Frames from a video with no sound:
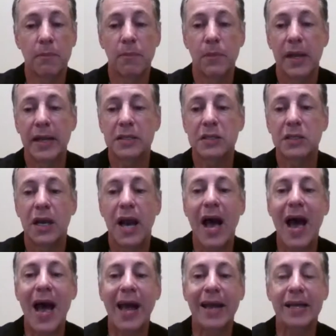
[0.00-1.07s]
it's
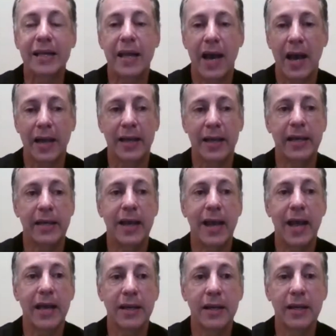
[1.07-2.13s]
highly, highly
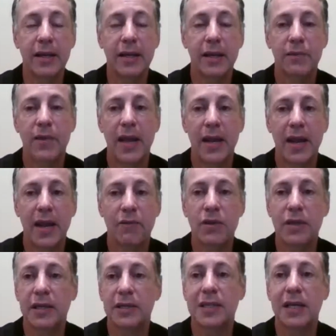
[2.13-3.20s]
unlikely that
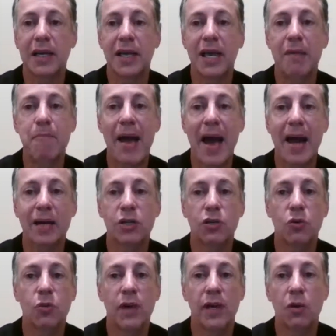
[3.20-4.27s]
everything is going to get back to
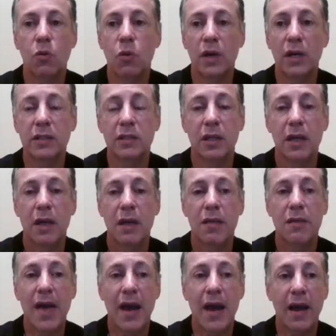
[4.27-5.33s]
the way it was
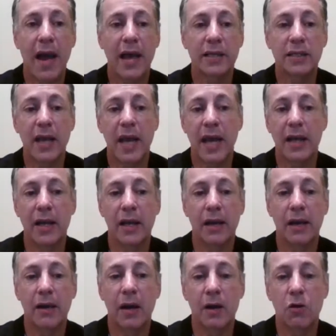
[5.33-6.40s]
that as
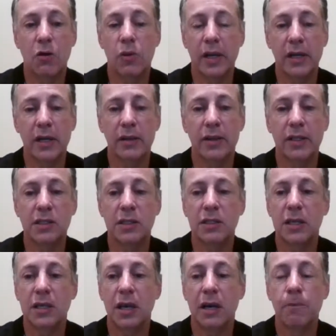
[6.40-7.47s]
quickly. This
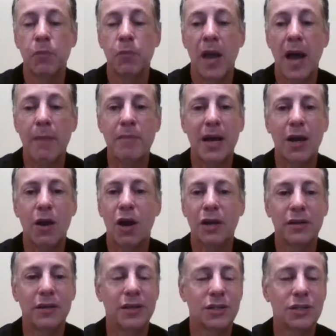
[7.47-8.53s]
is I'm not
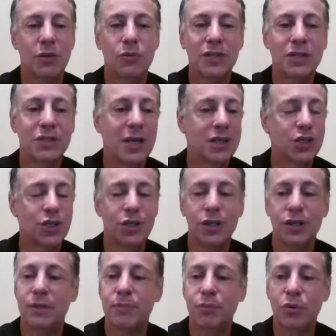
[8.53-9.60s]
calling this a recession, a
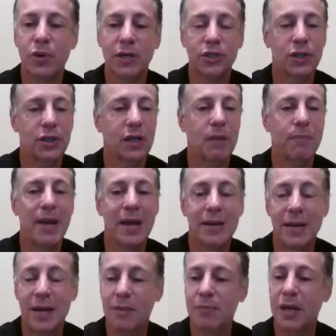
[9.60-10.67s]
depression, a
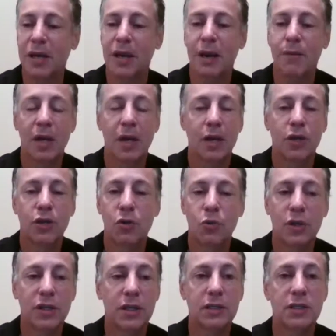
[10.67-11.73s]
pandemic.
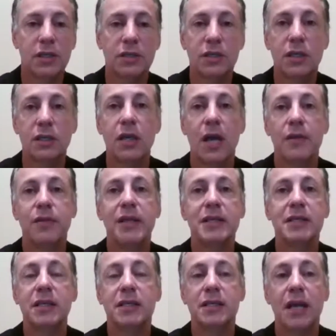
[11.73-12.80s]
What this is this
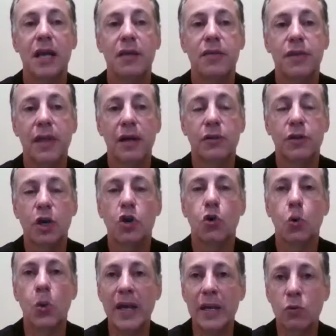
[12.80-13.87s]
is the
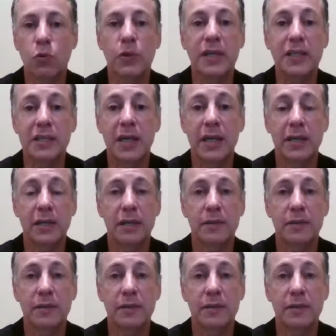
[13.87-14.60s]
Great Reset.